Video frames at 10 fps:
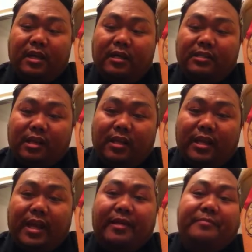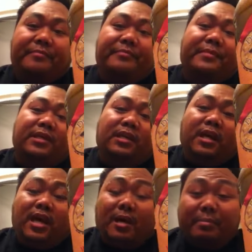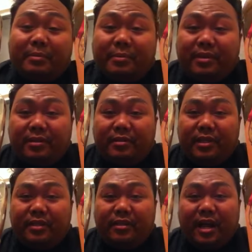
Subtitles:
Solid A. Epic Beer Dude here.